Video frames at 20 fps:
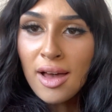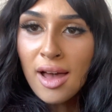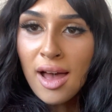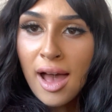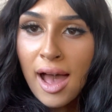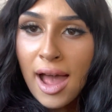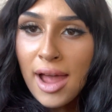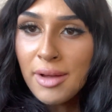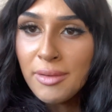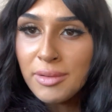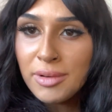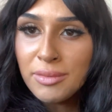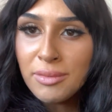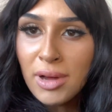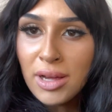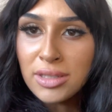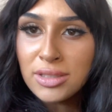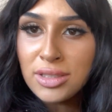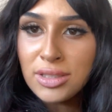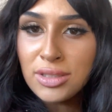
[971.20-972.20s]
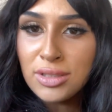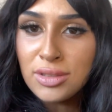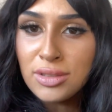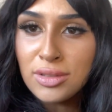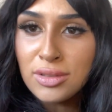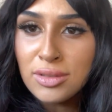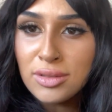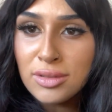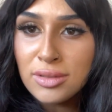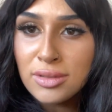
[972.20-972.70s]
I would want
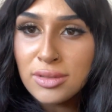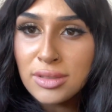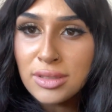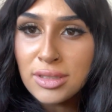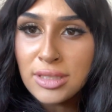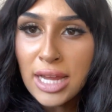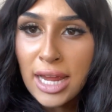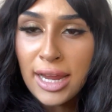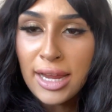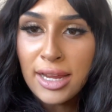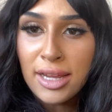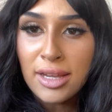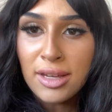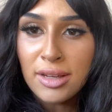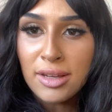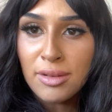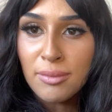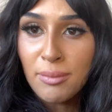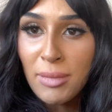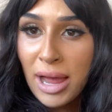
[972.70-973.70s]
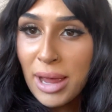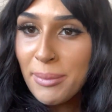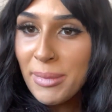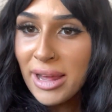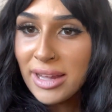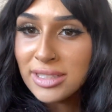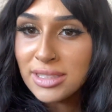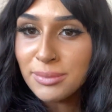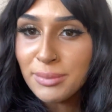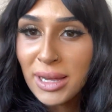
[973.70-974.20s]
to take my
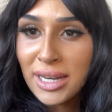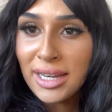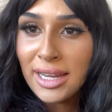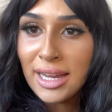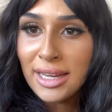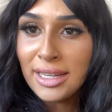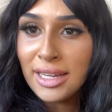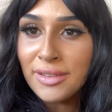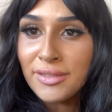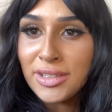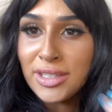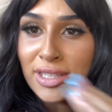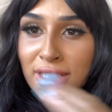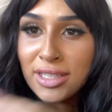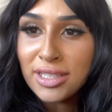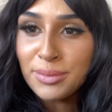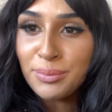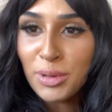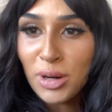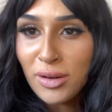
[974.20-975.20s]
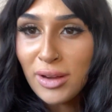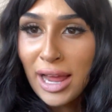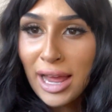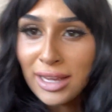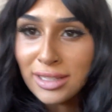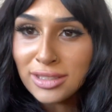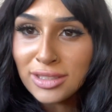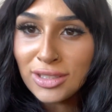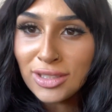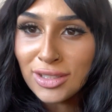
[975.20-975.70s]
man's money and give it to this broke
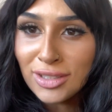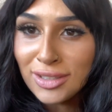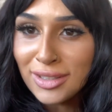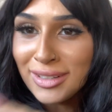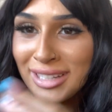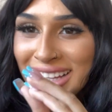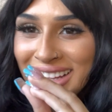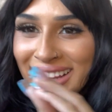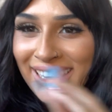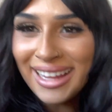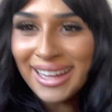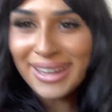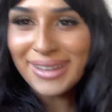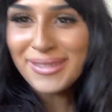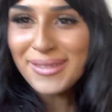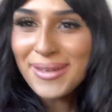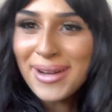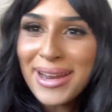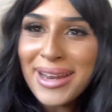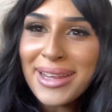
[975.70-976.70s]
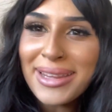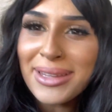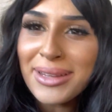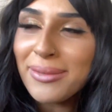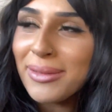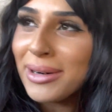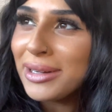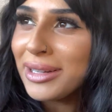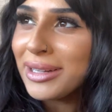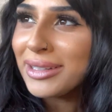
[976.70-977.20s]
ass dude. Like, what in the
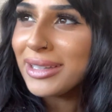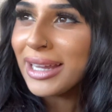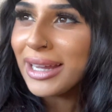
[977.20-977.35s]
world?